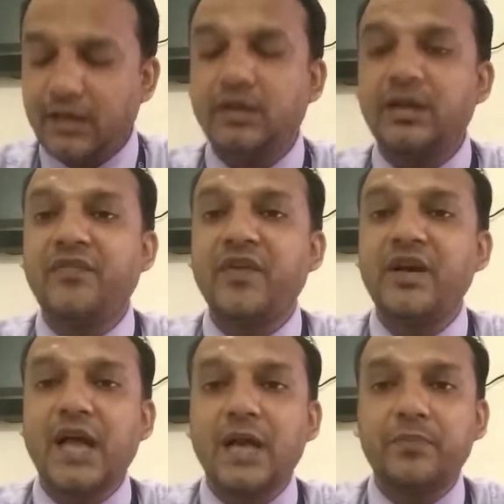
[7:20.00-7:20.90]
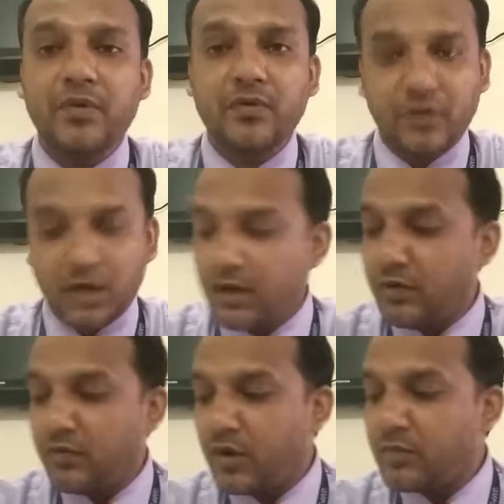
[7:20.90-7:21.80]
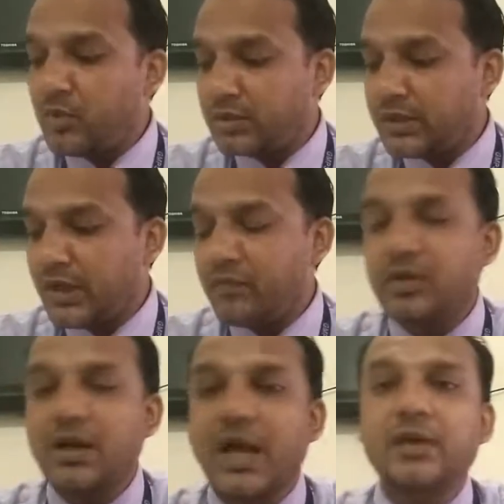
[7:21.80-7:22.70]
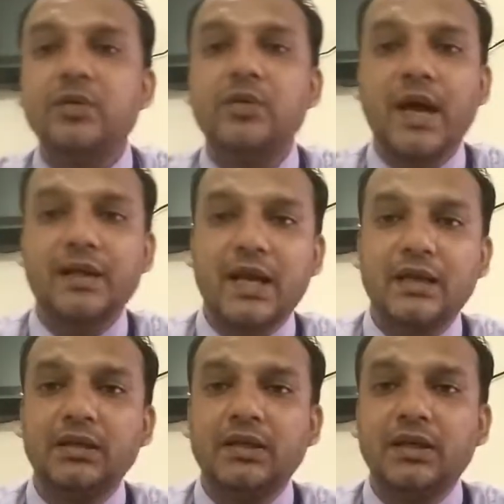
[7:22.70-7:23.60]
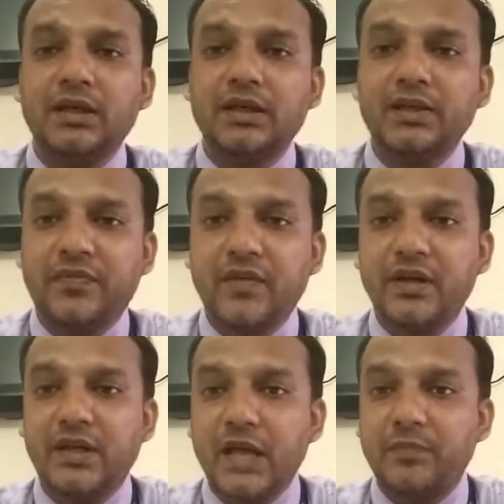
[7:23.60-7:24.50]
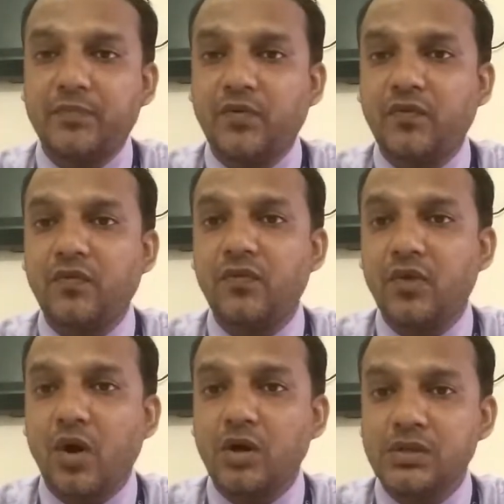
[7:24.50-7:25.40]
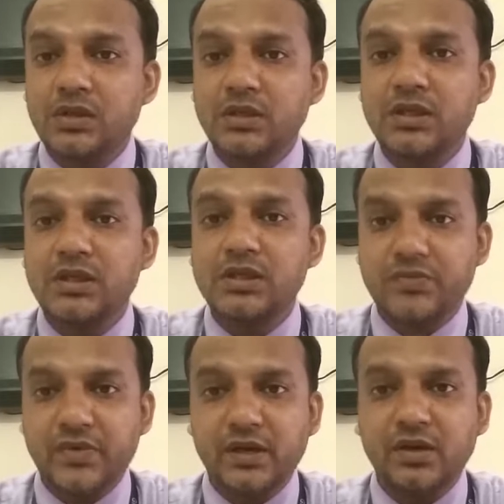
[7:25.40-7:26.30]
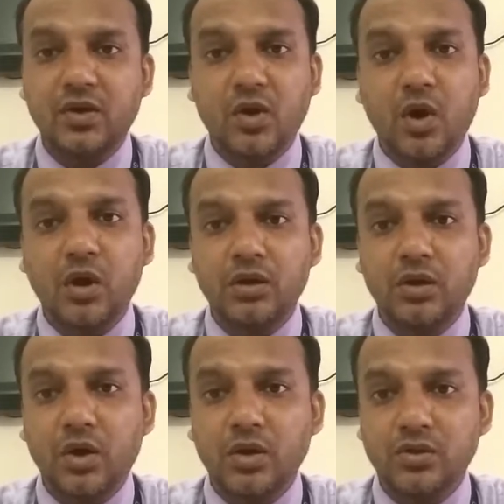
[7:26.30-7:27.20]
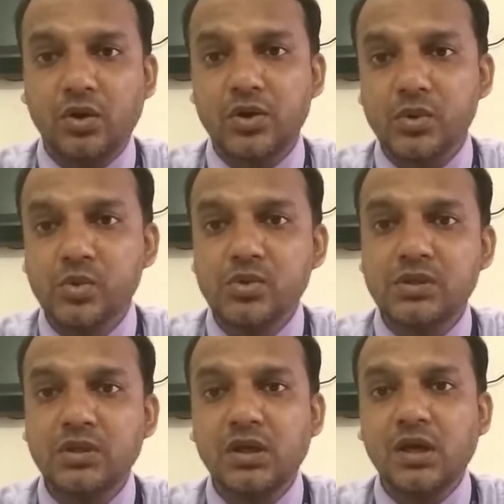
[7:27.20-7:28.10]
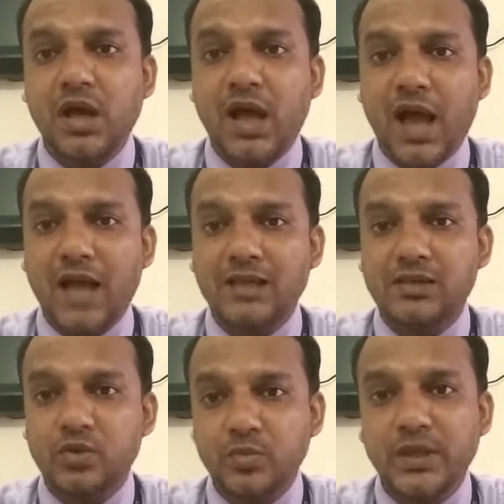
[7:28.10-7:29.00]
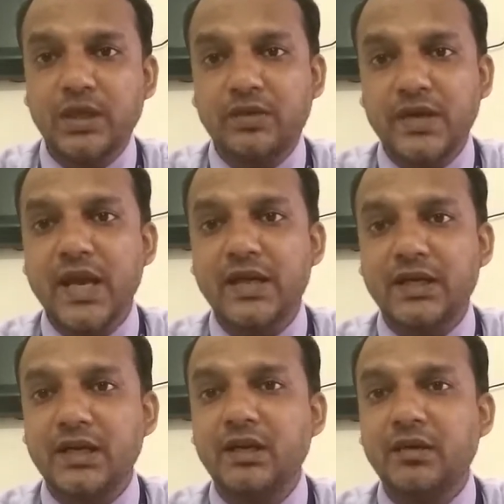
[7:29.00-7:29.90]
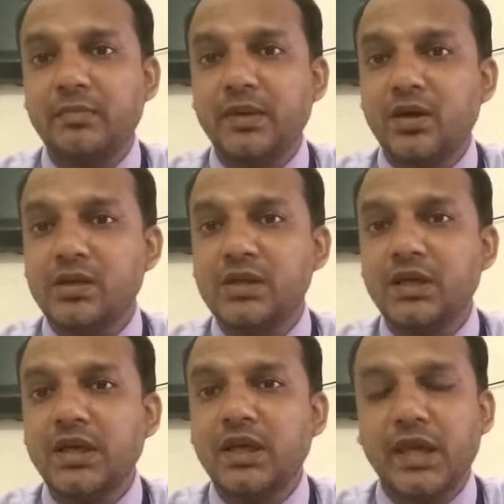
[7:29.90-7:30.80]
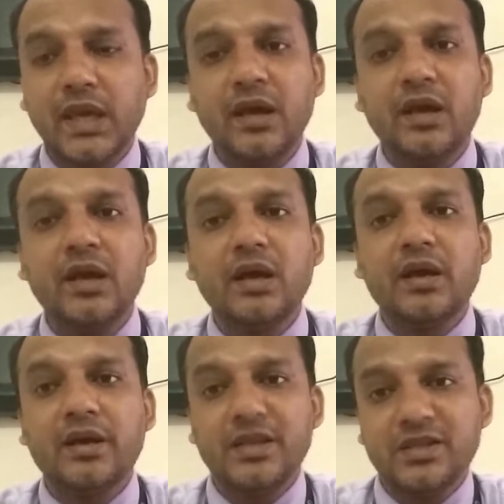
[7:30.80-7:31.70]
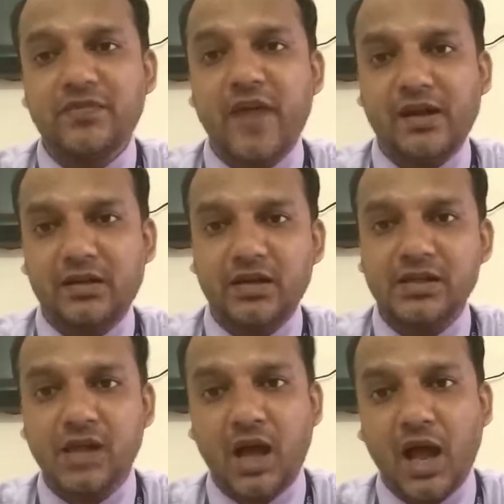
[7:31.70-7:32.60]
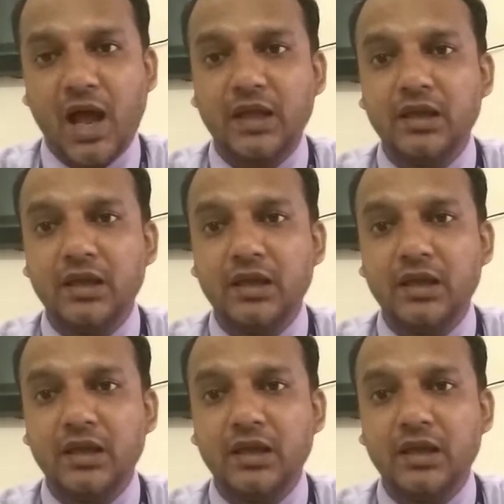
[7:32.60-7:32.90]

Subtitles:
Different type of one more thing I would like to add, that different type of laws, strict laws or rules has to be created, because here risk factor is high.